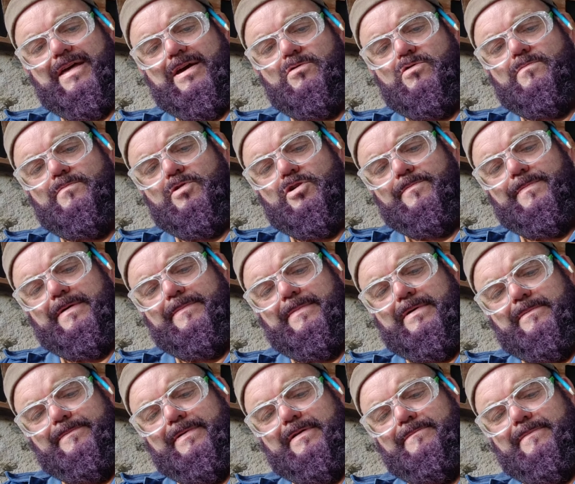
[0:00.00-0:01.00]
That one might be
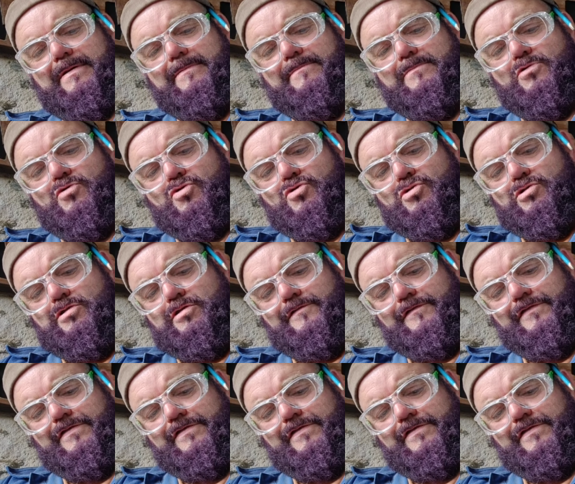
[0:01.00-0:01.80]
a bit more